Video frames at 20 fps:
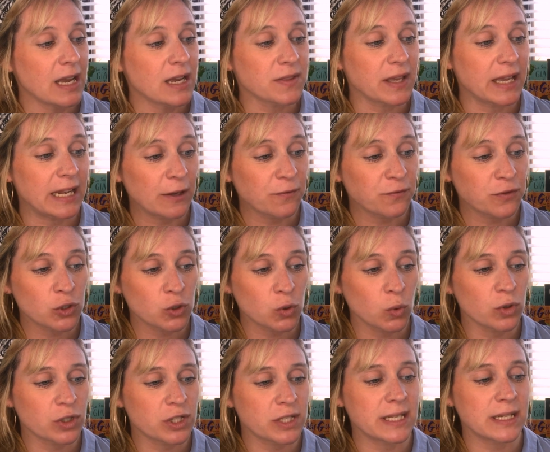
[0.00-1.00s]
They left the
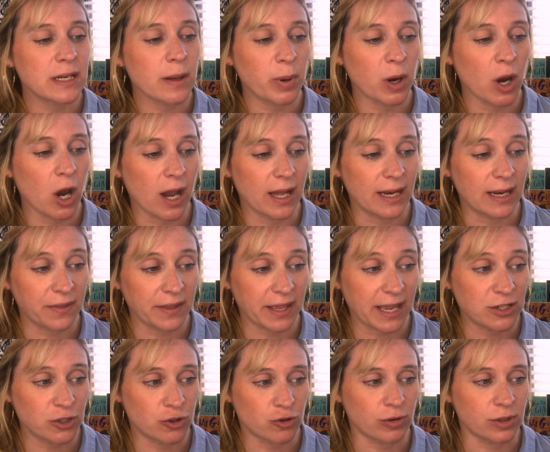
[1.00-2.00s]
torches in a pile at the
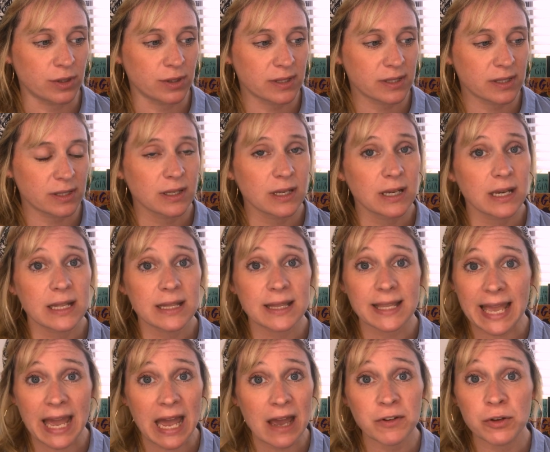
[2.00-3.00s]
entrance. The
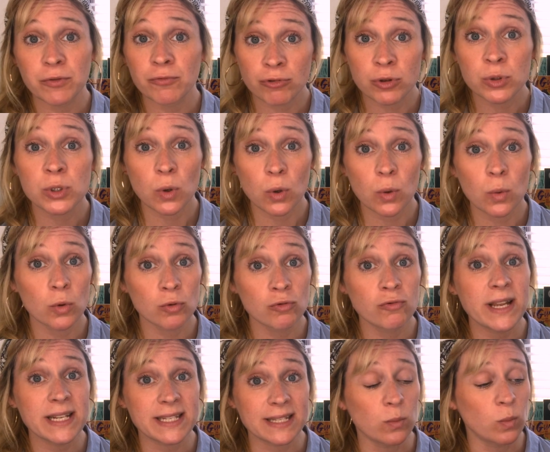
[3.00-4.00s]
cavern was
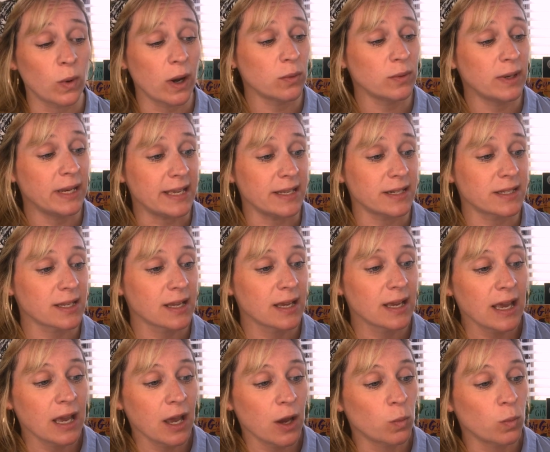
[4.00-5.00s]
already well lit,
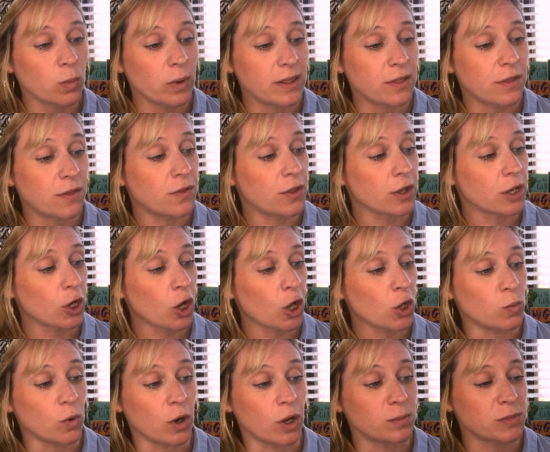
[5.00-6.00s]
with the
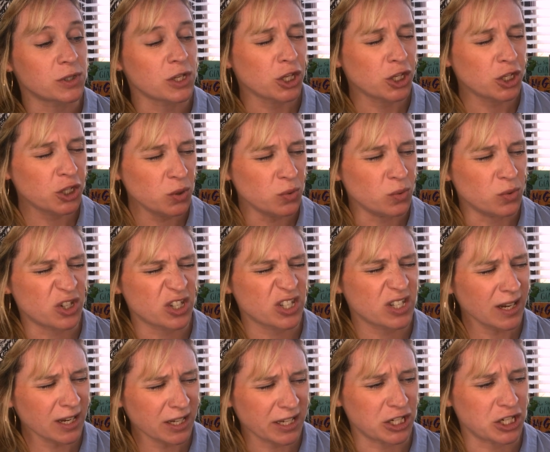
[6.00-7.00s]
glowworms, huge
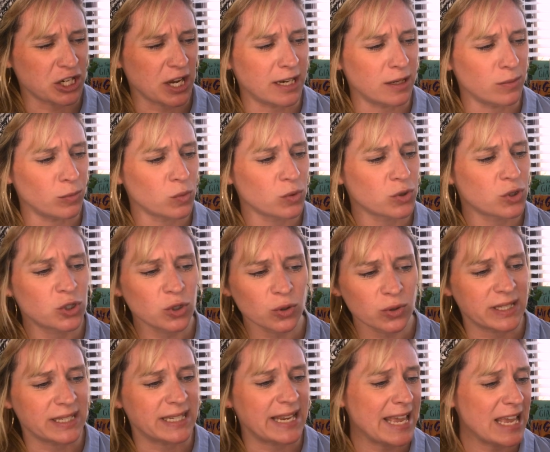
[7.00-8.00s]
sluggish animals,
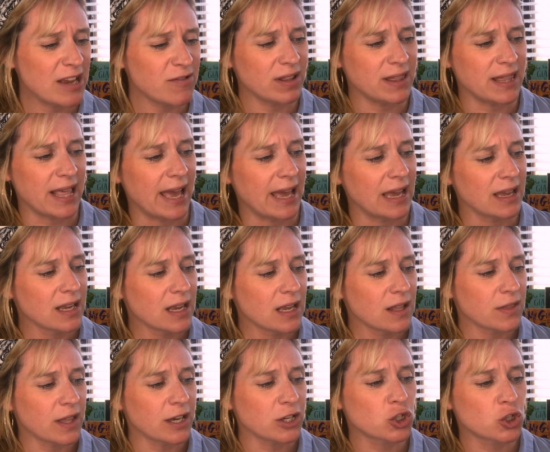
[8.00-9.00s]
dotted here and there,
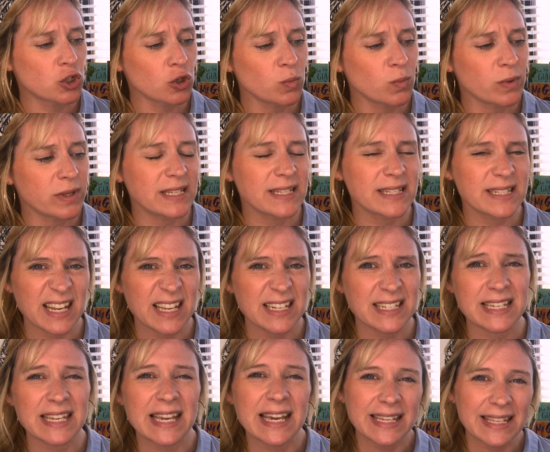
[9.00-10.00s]
that shone with a
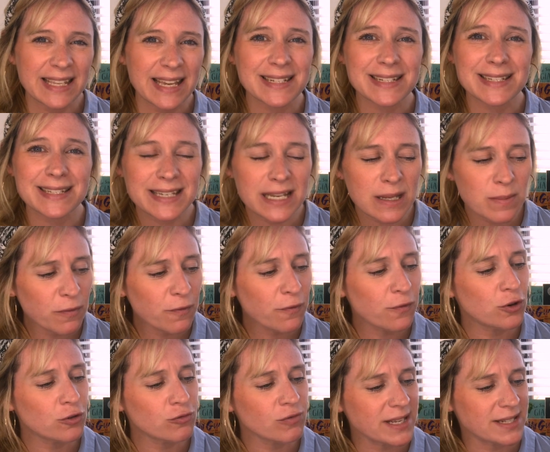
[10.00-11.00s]
steady yet dim
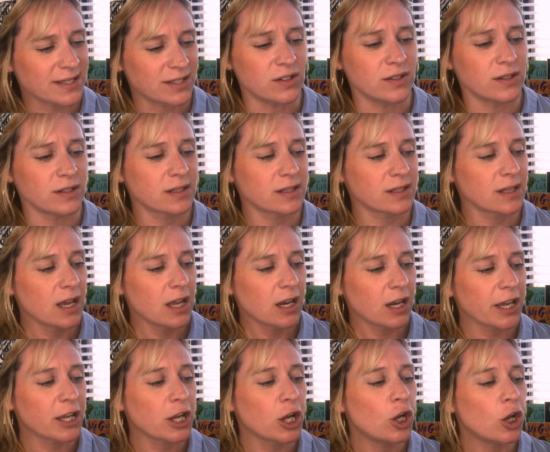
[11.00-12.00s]
fluorescence,
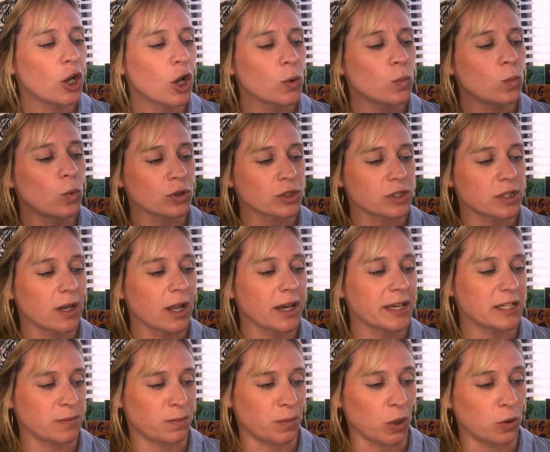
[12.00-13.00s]
like a low-watt
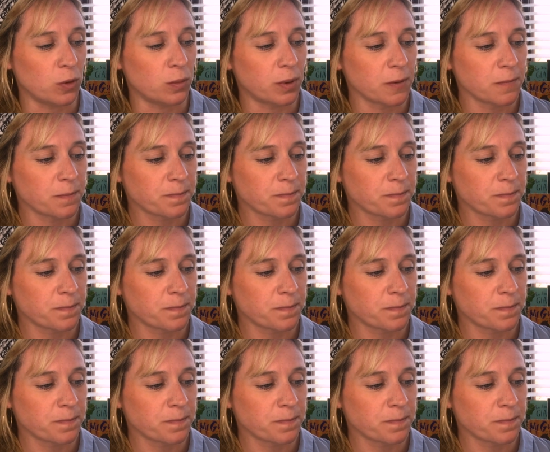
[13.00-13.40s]
light bulb.